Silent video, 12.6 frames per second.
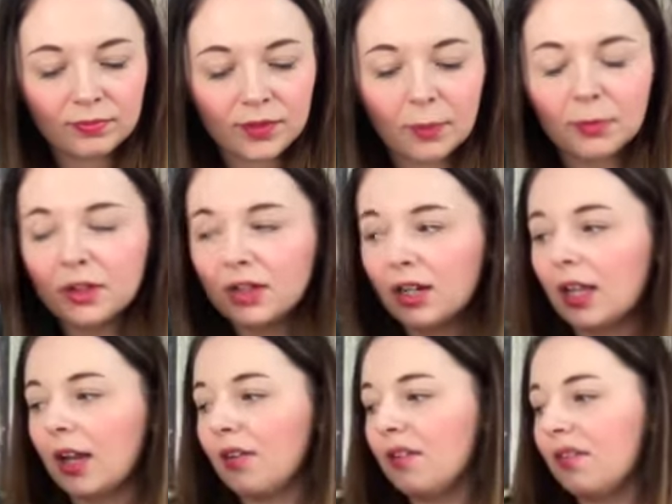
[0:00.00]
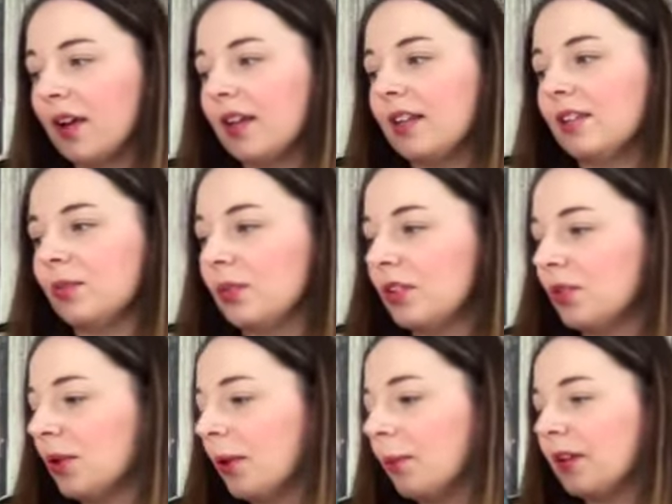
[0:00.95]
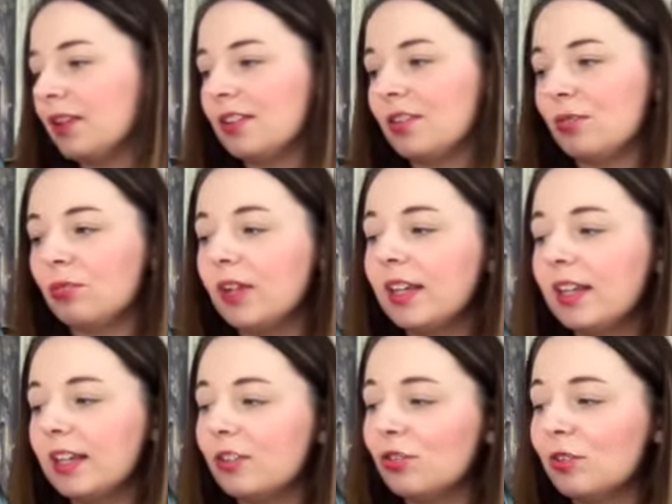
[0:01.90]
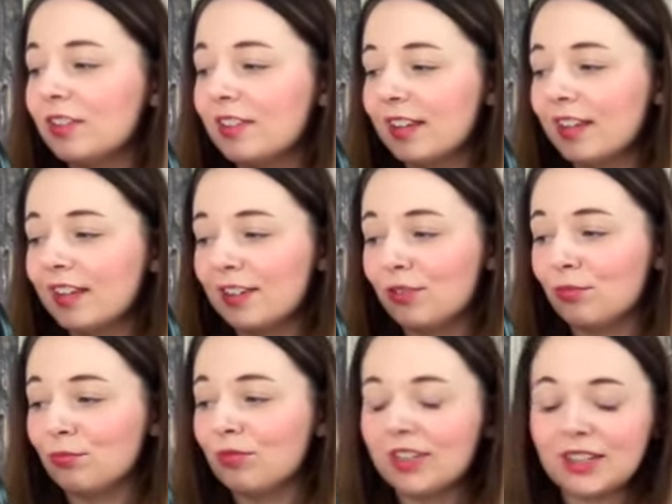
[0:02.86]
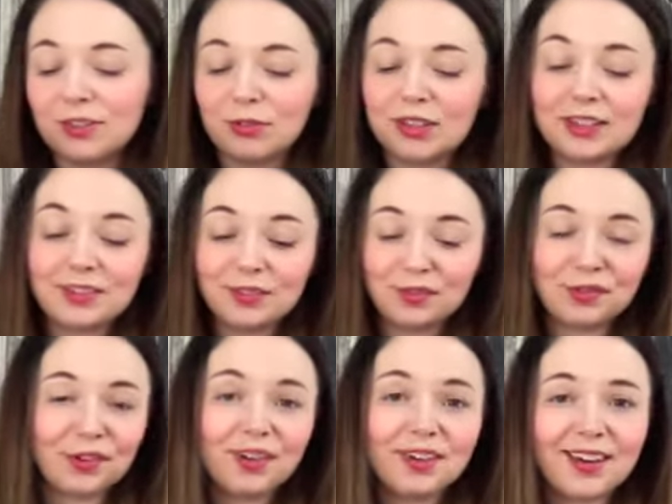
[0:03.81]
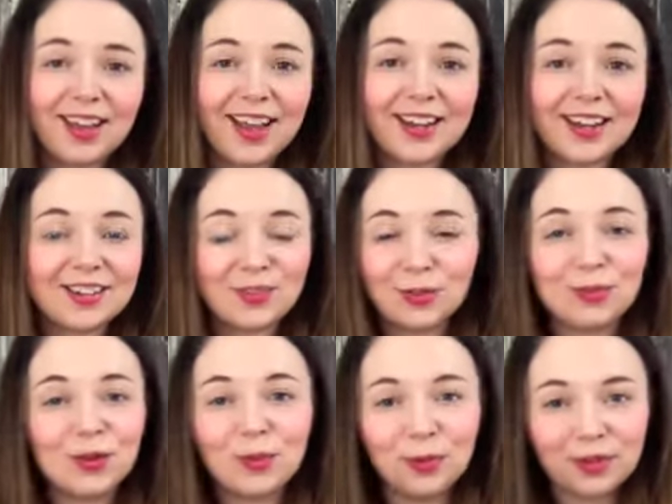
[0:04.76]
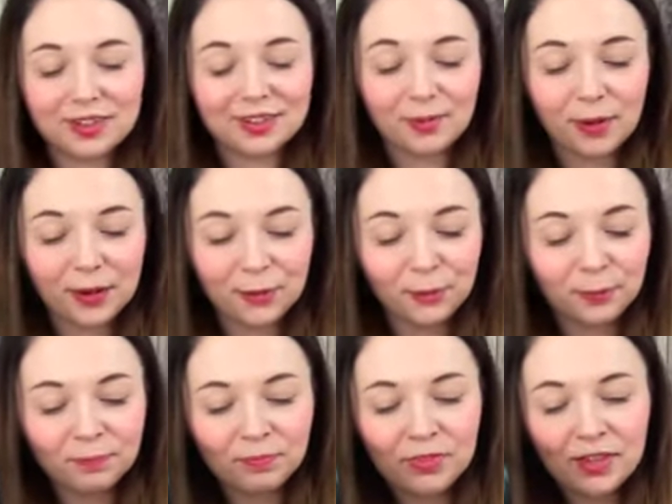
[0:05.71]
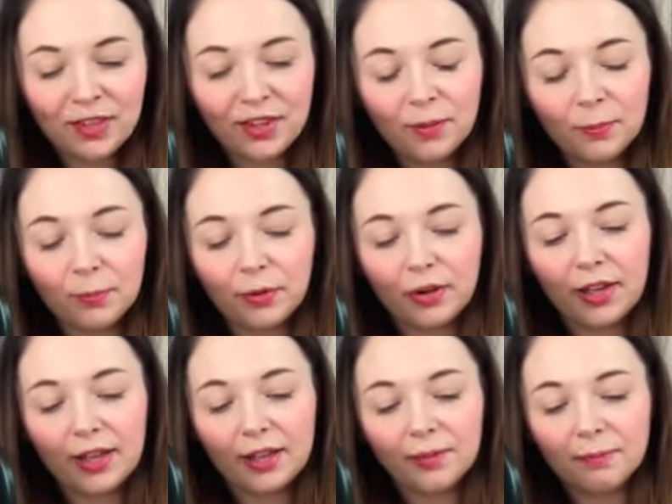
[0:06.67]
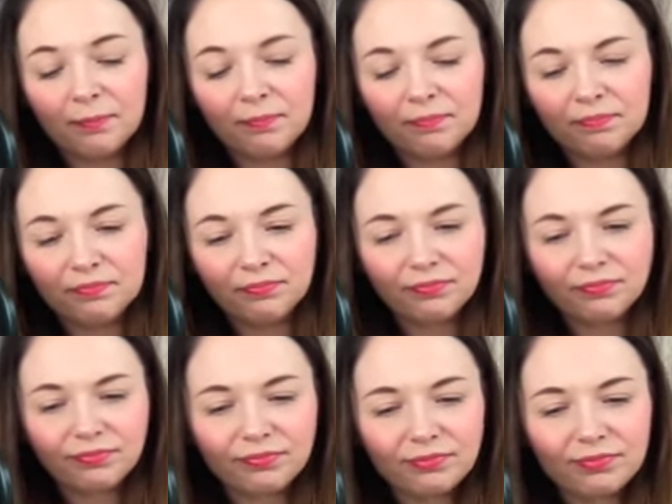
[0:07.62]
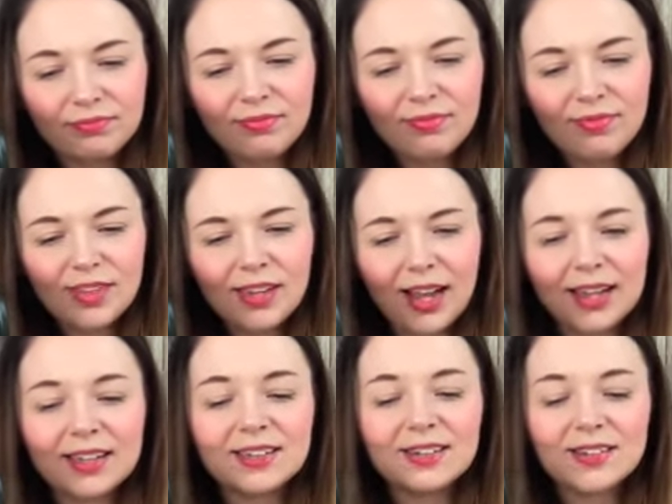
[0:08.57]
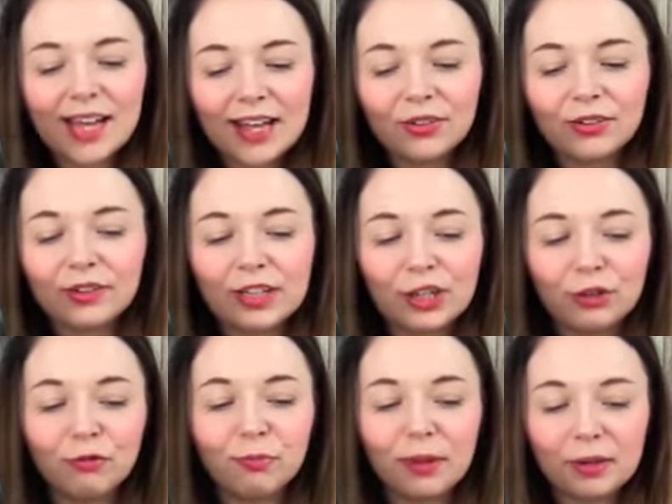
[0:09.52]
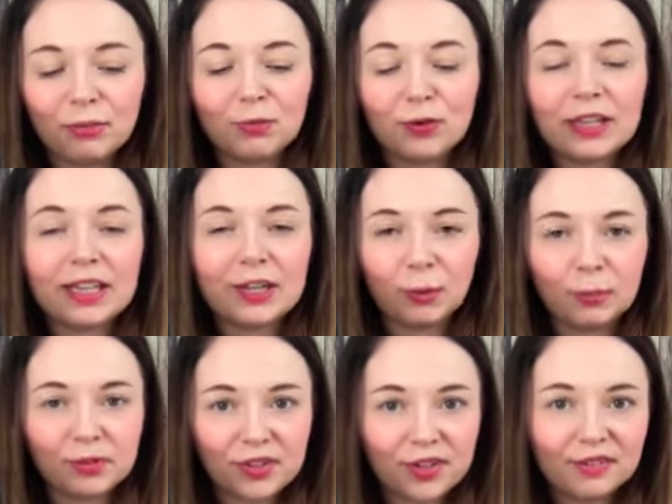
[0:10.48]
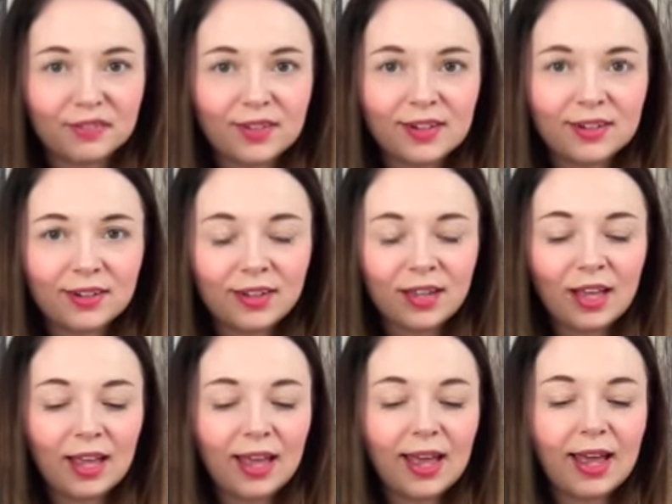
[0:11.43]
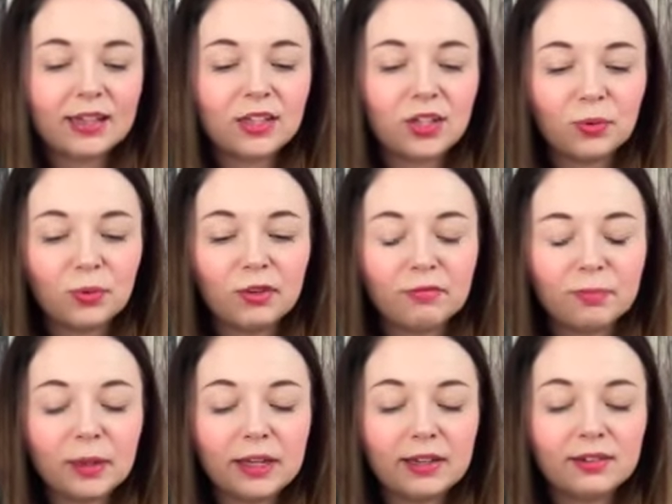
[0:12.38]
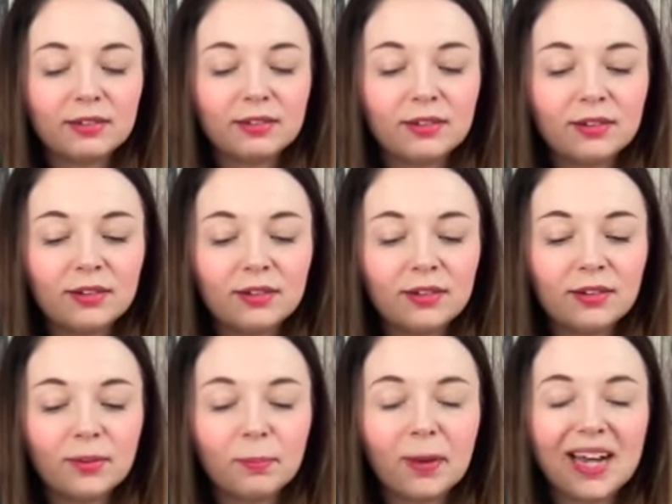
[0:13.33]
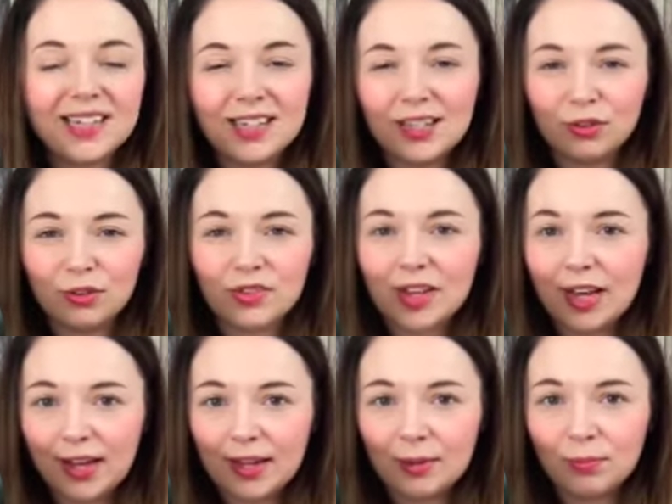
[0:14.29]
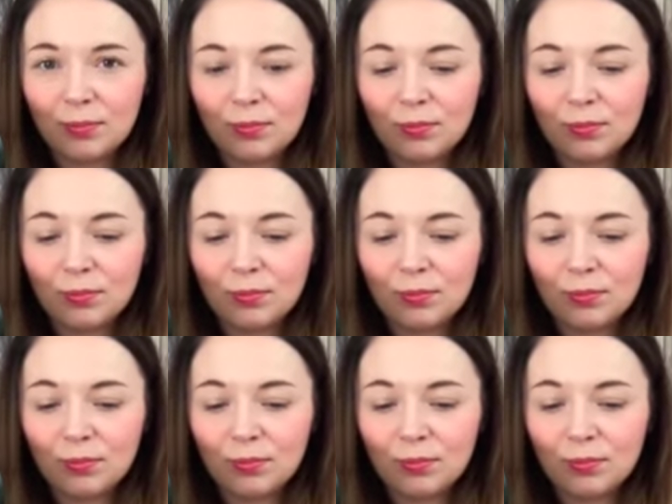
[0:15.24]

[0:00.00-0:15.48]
I'm going to clarify this one as well because it's really interesting and it's really, really different, and I don't know what it's about but um, I can tell that you've been really observant and you have been biding your time.